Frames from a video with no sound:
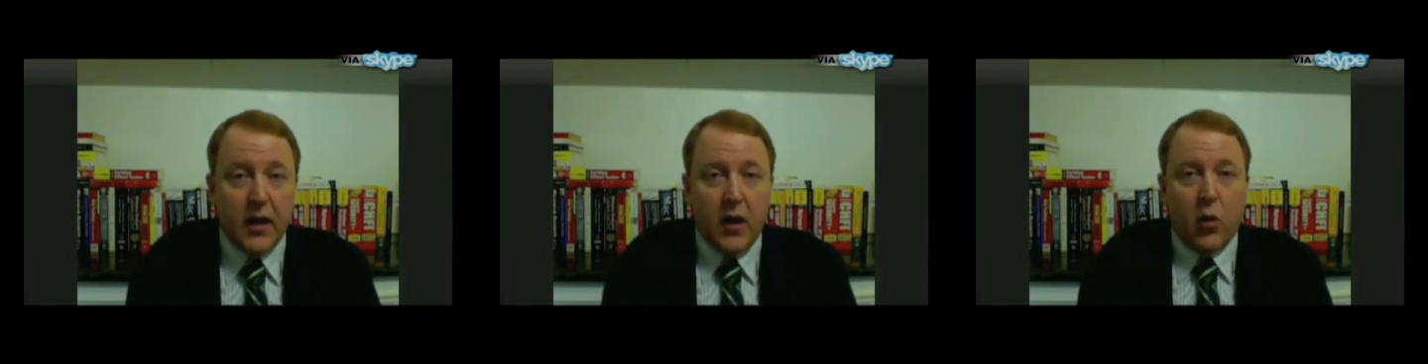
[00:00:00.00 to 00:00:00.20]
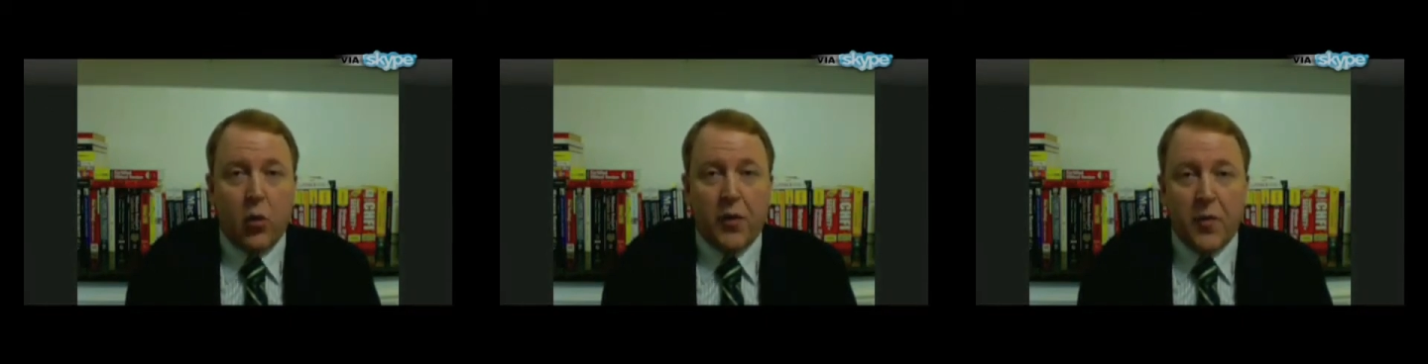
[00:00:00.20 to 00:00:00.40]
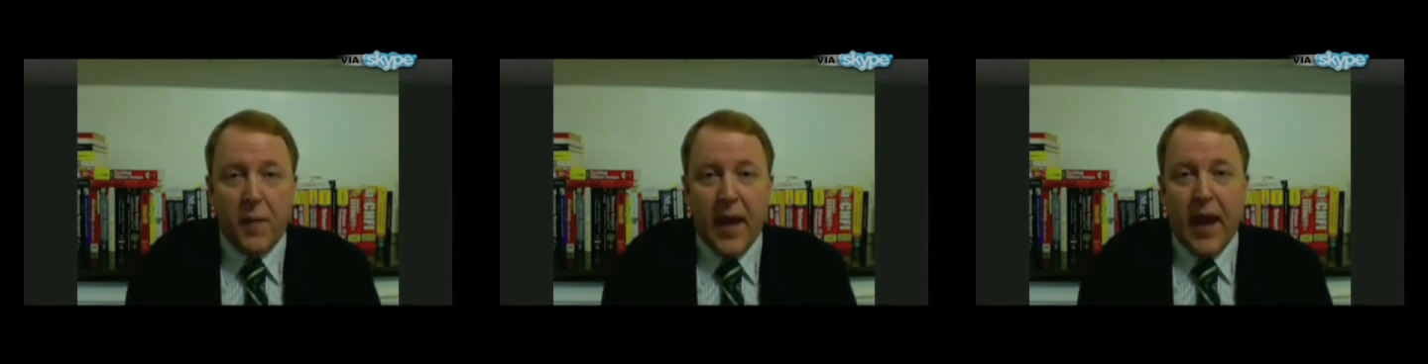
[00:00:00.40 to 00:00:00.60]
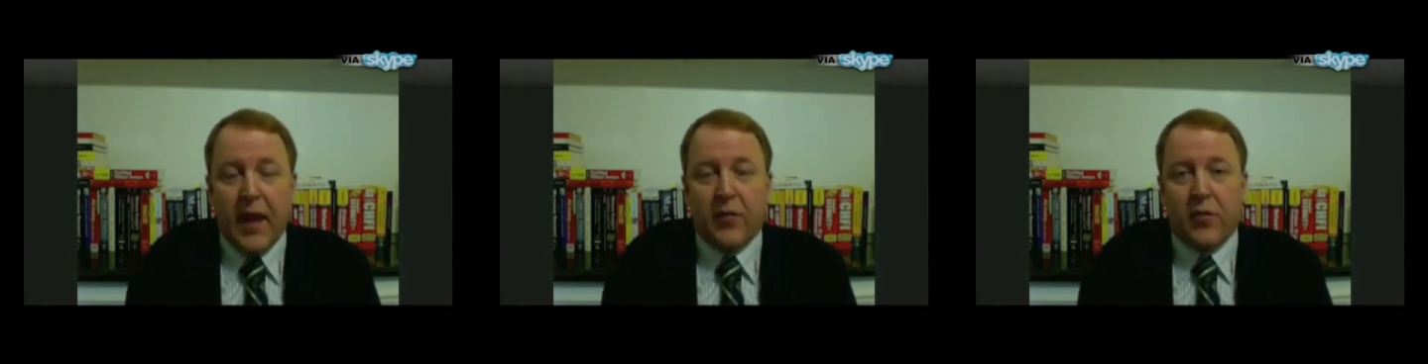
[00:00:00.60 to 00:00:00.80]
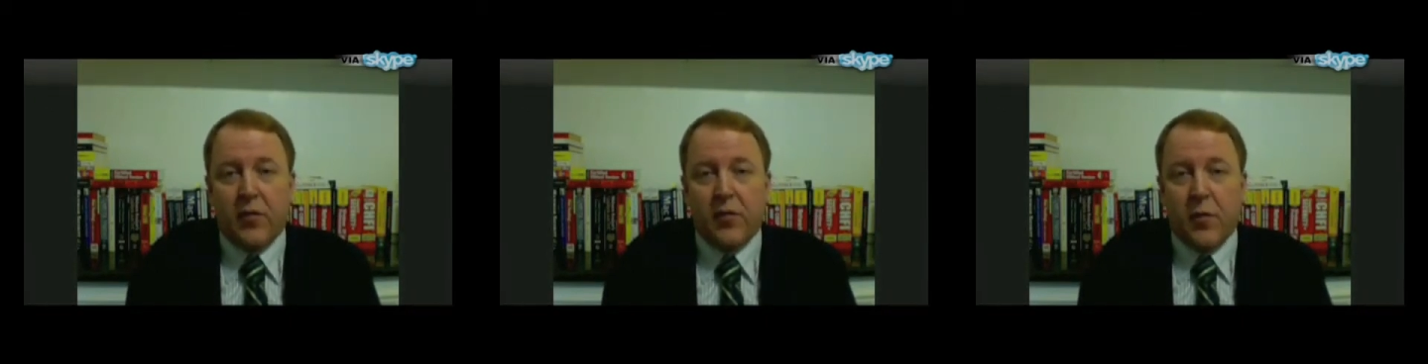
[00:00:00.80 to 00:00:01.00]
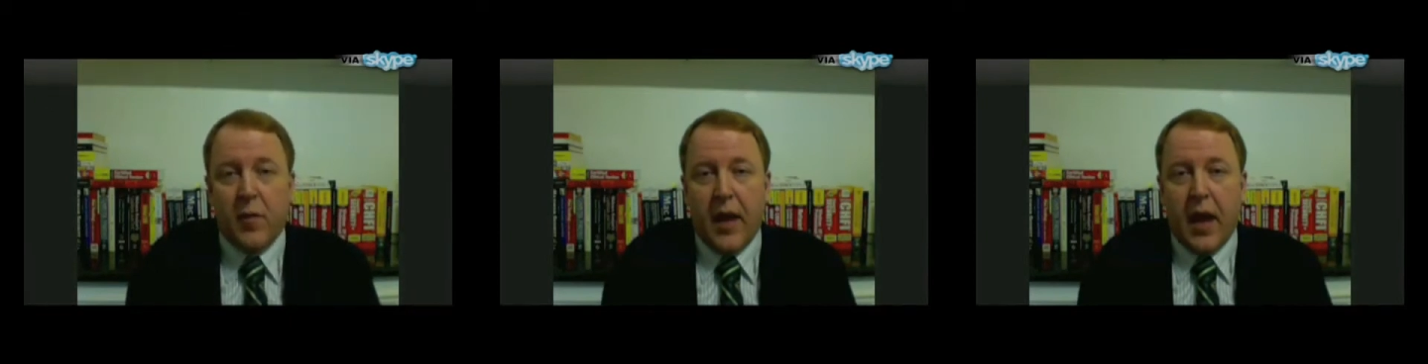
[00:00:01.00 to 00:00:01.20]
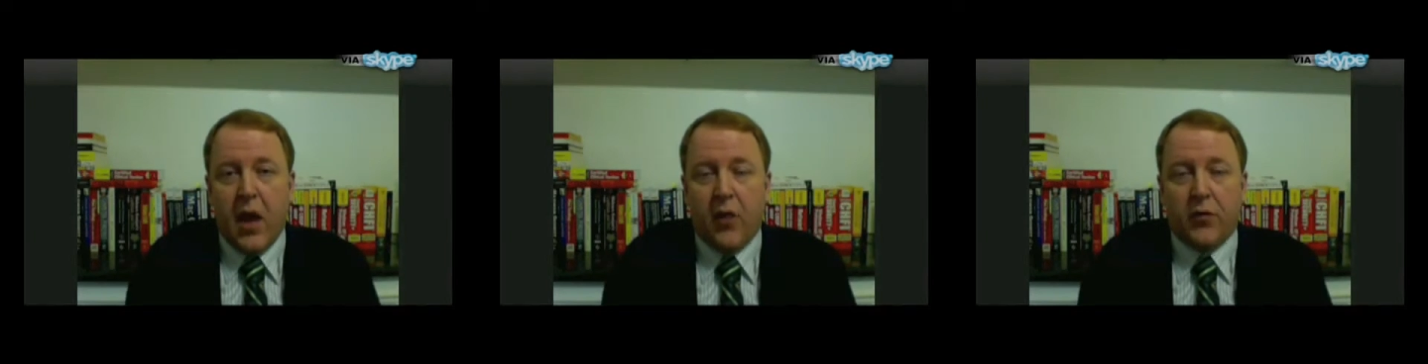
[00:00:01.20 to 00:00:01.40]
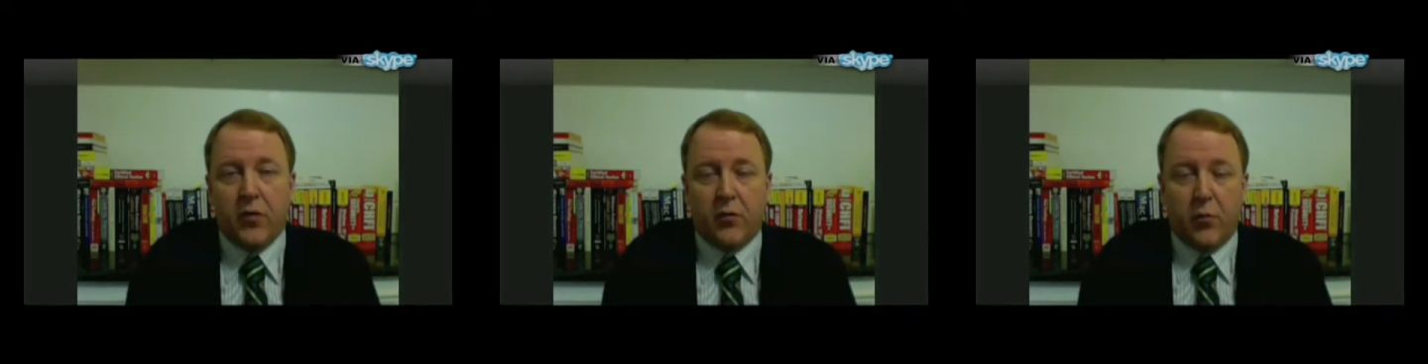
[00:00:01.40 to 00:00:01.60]
with massive
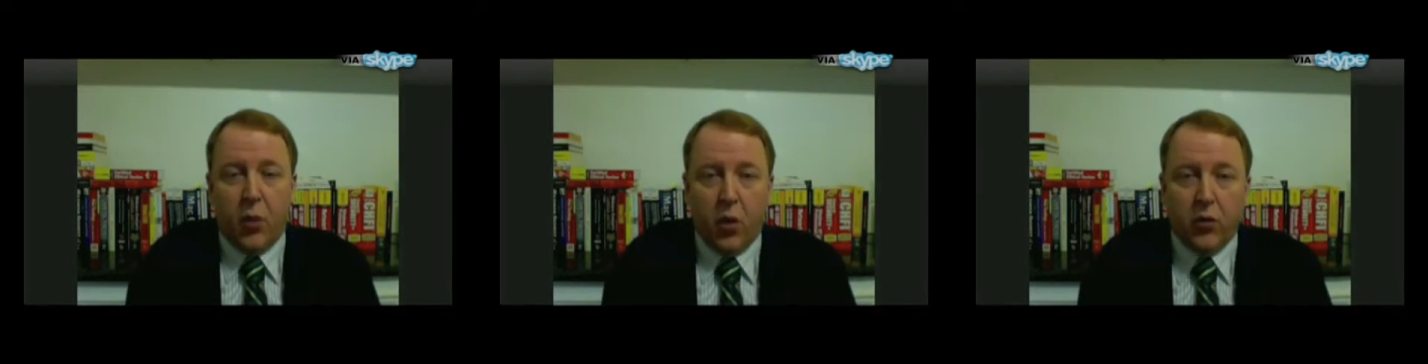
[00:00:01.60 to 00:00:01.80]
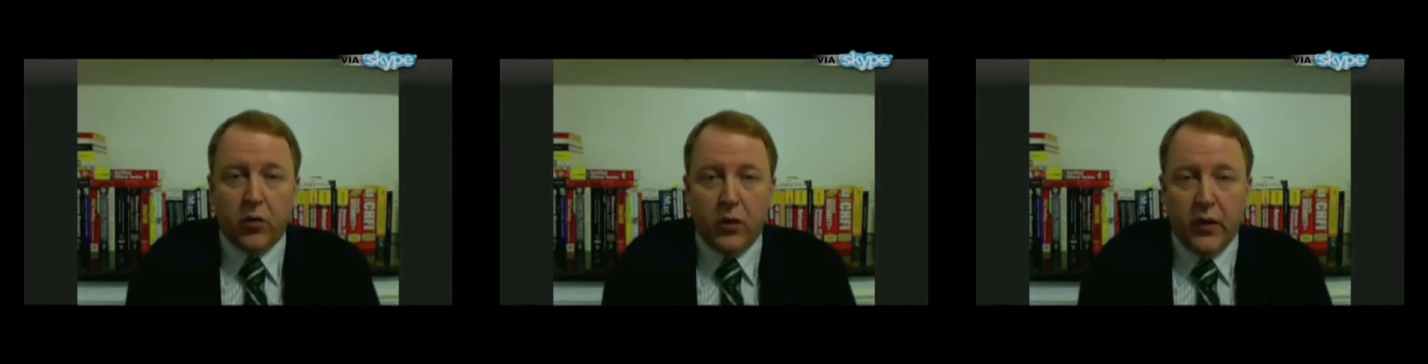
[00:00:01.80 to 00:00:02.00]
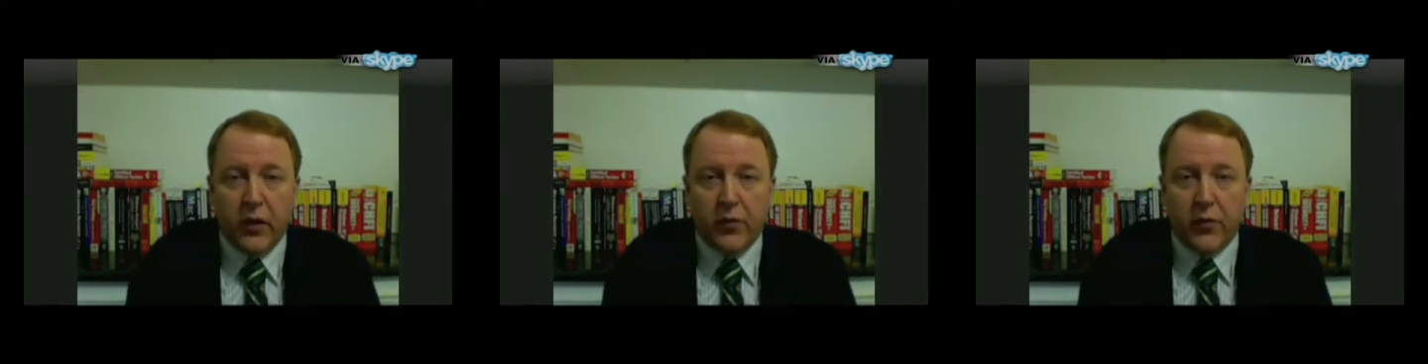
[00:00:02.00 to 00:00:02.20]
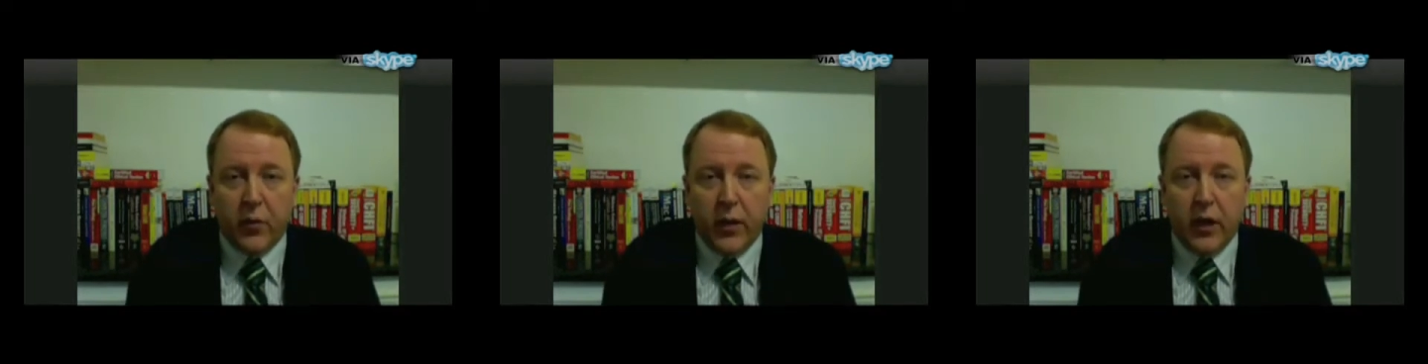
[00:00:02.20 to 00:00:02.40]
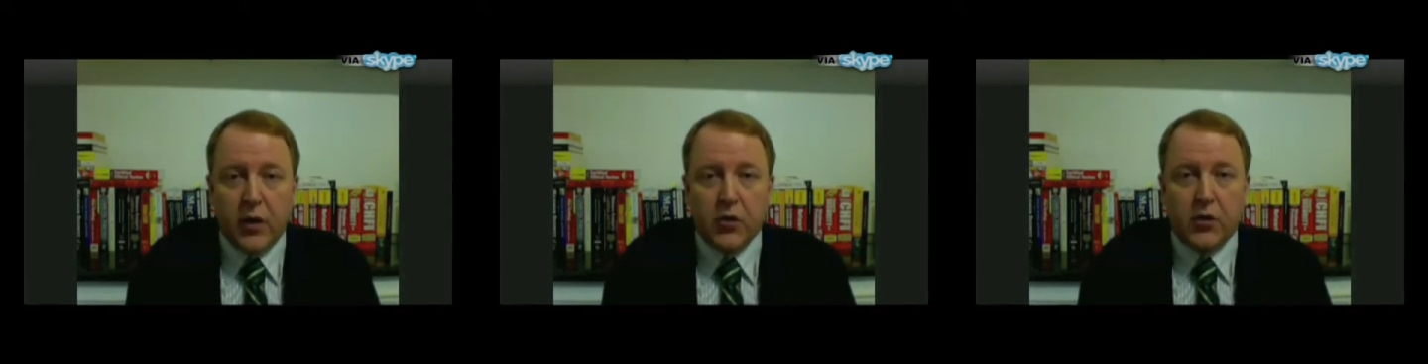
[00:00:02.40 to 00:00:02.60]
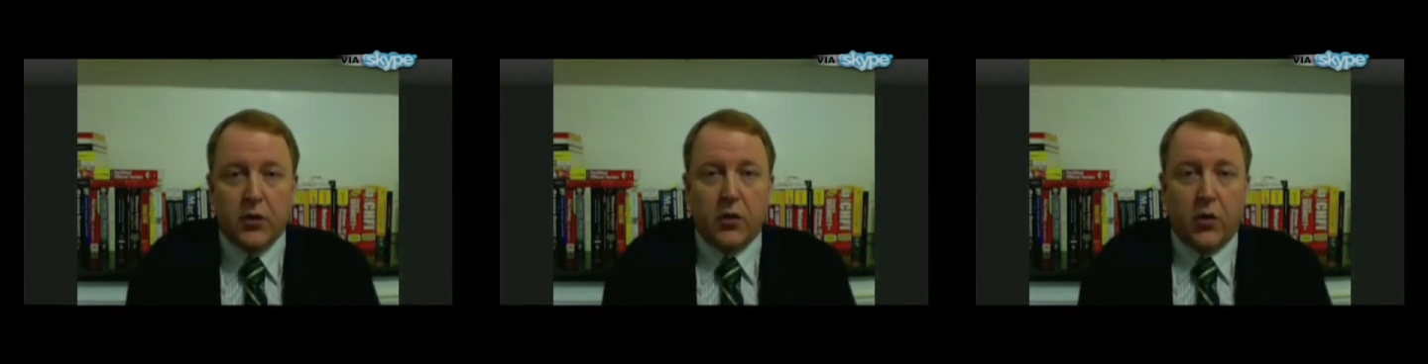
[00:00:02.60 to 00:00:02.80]
amounts of personal information,